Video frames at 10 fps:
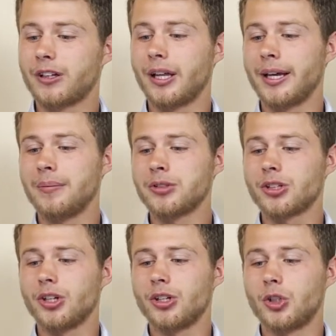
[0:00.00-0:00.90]

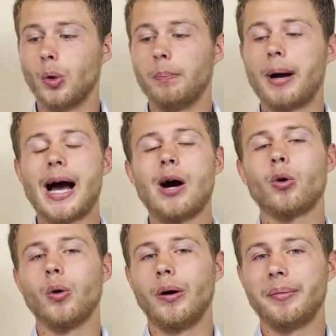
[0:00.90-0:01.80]
claims to
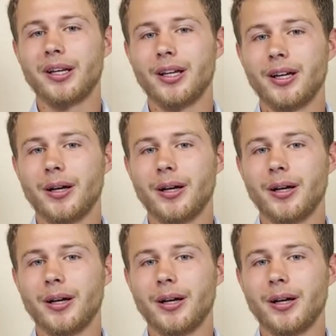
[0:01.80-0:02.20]
empower women,